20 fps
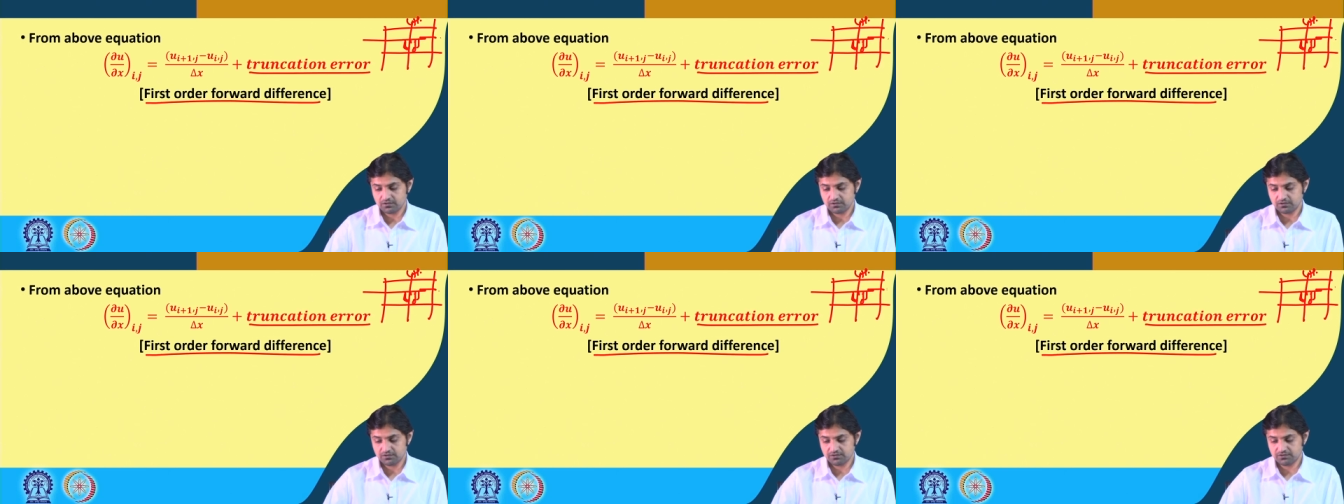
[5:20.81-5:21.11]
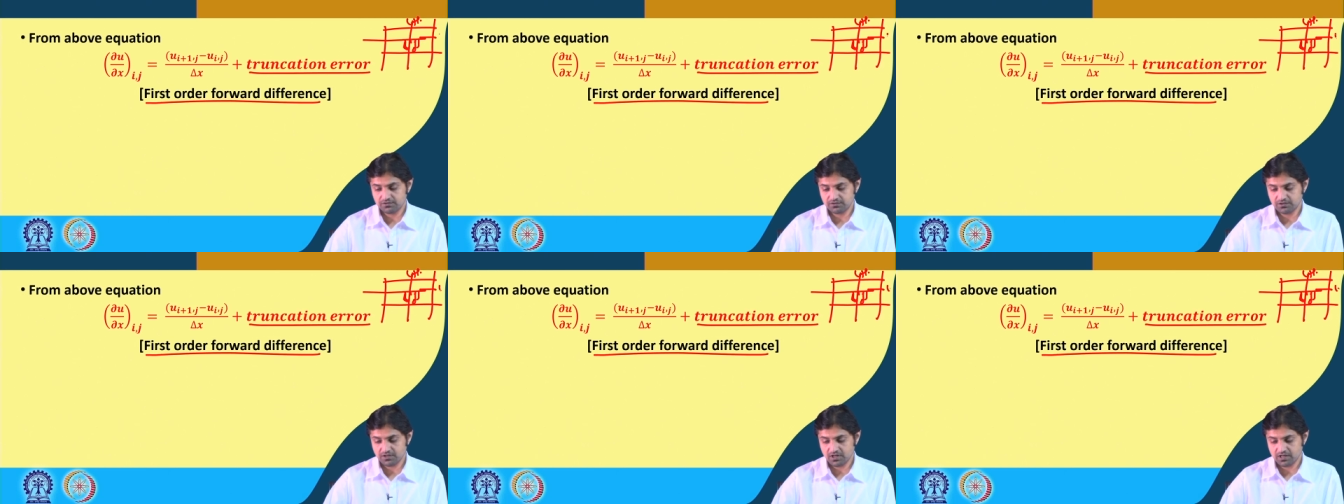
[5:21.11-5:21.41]

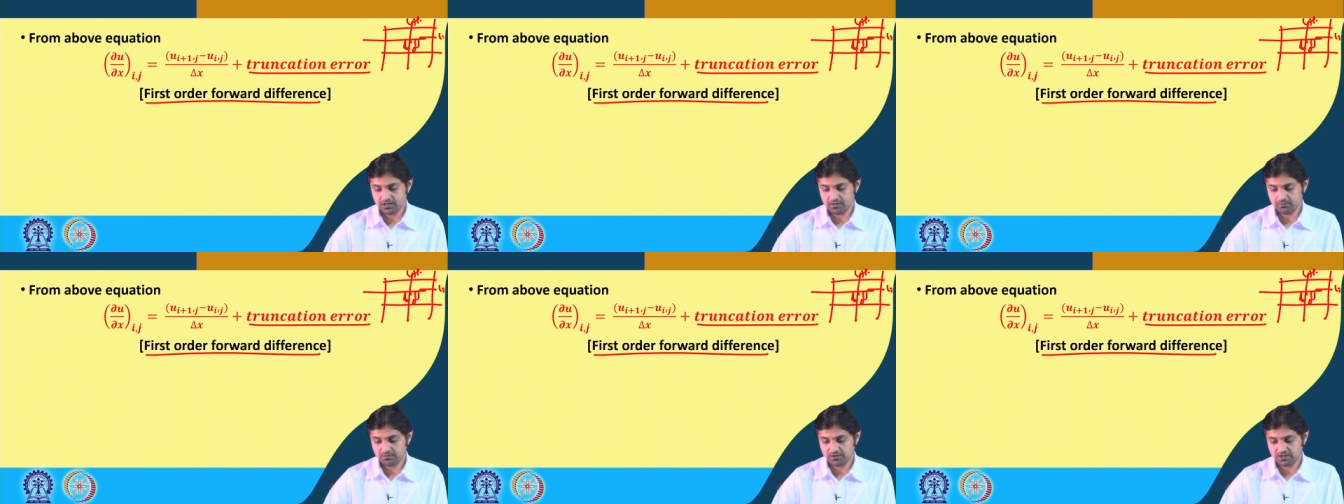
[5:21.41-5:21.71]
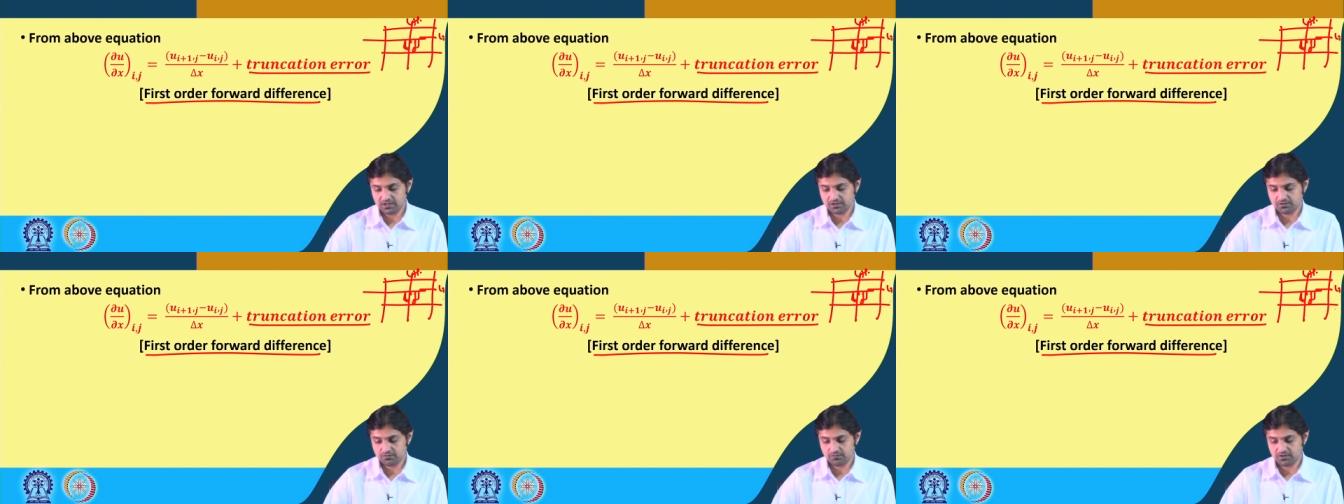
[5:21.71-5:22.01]
this is i
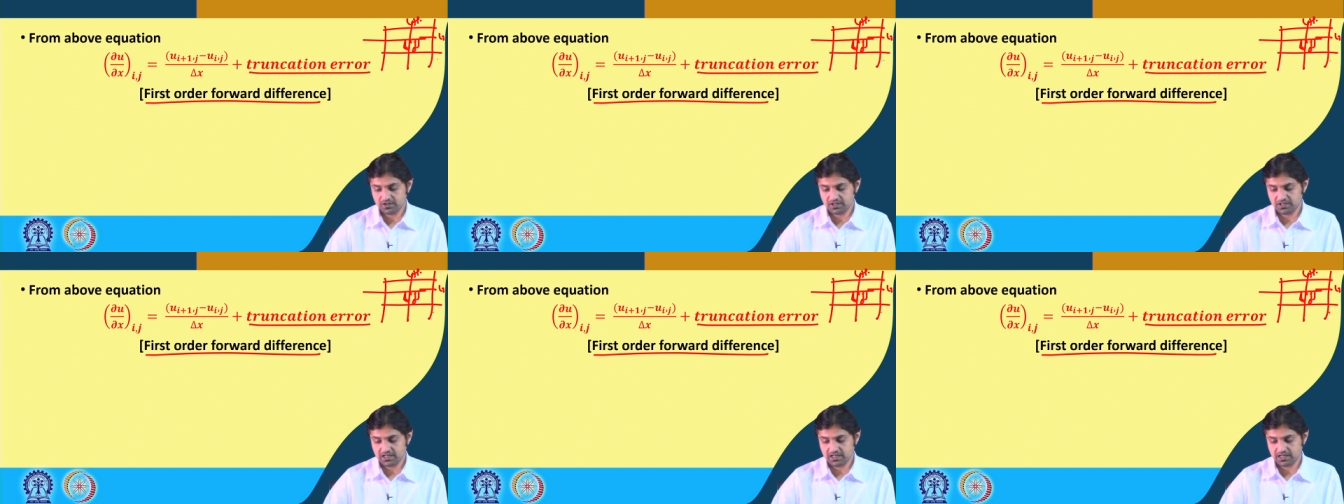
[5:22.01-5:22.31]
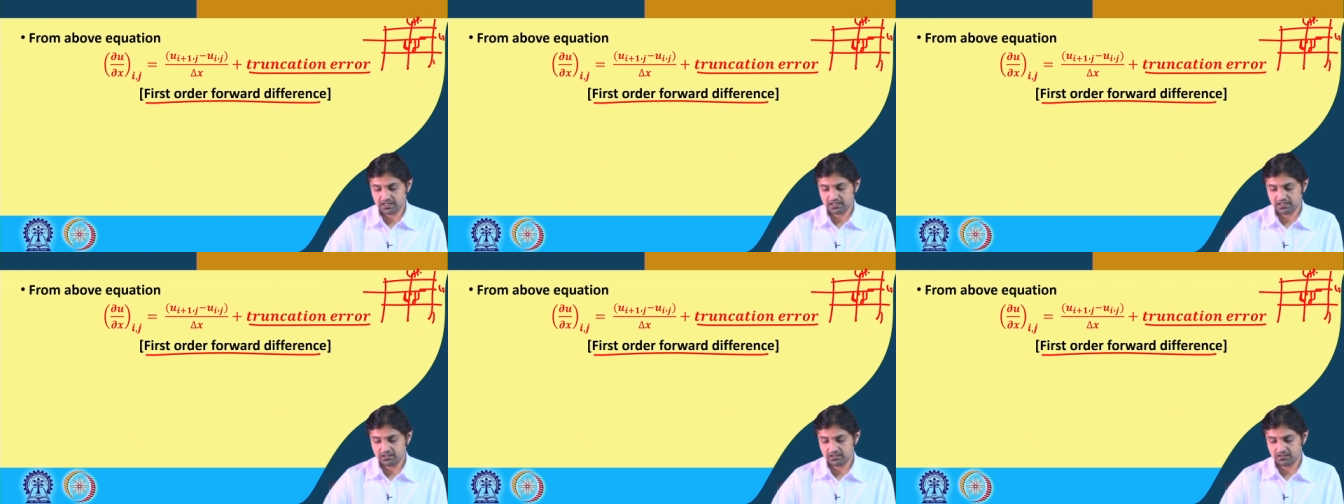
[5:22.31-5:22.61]
plus 1
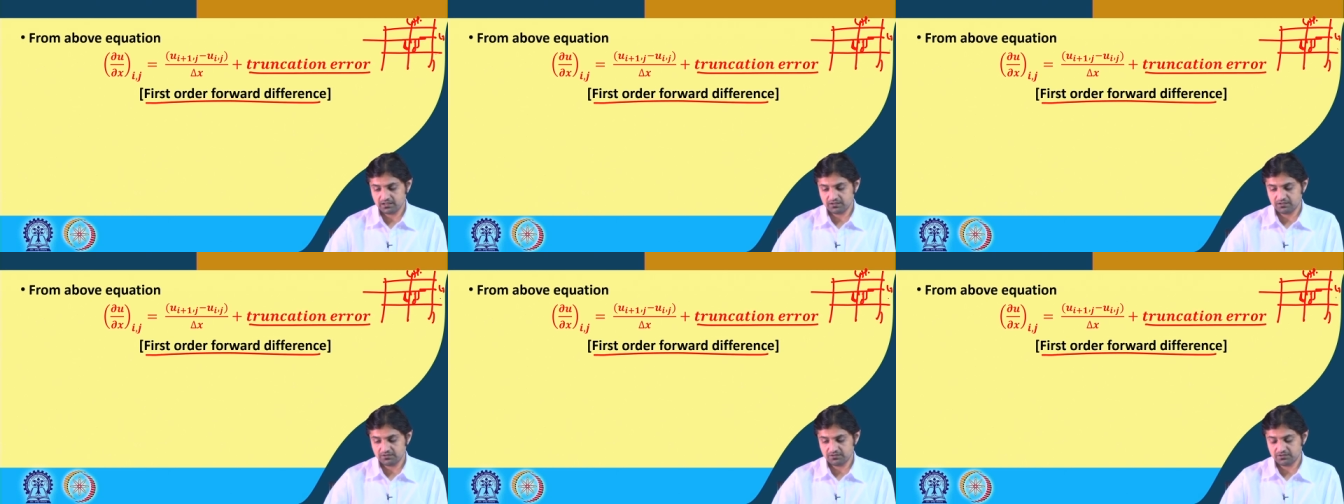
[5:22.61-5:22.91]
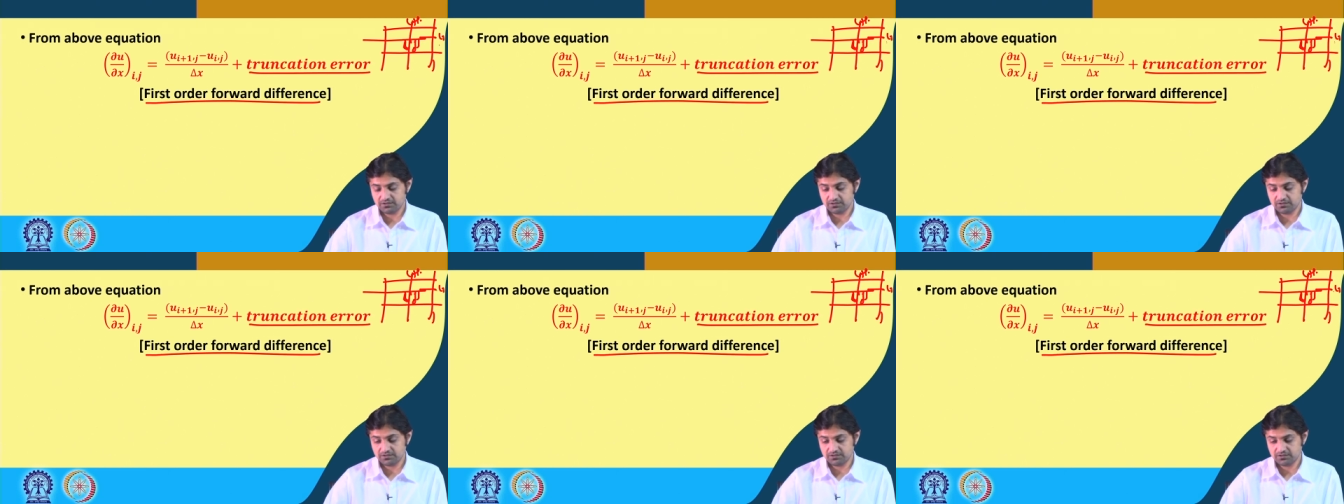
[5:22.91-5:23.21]
line and
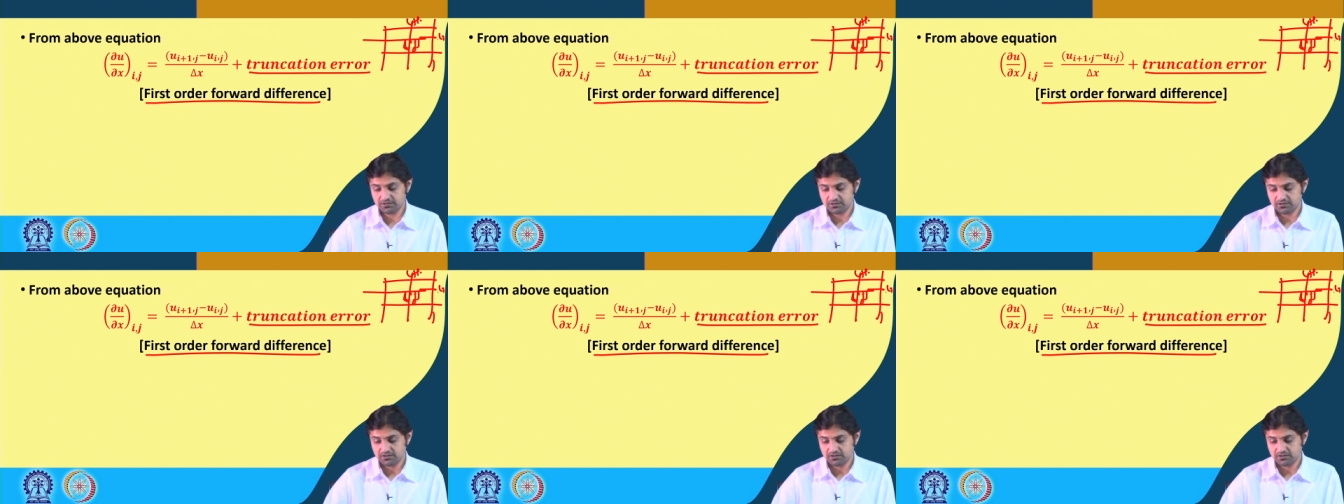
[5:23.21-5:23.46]
this is